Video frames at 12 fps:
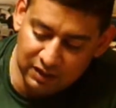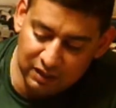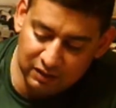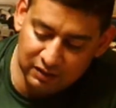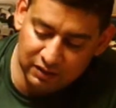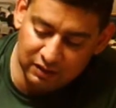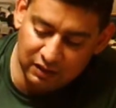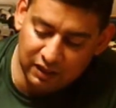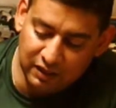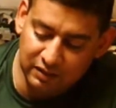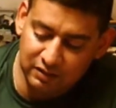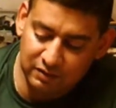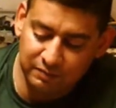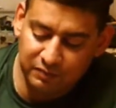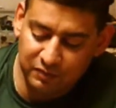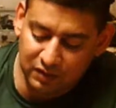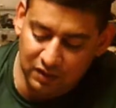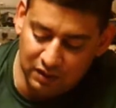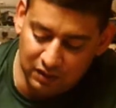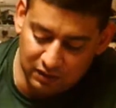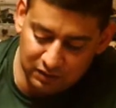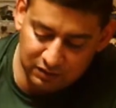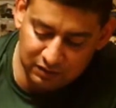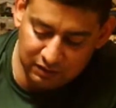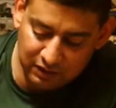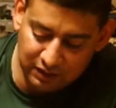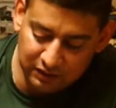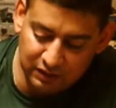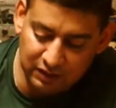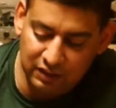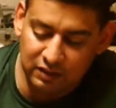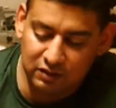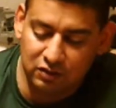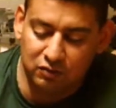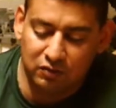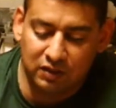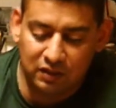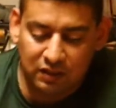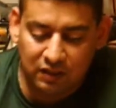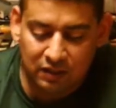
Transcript: the LED light slightly into it.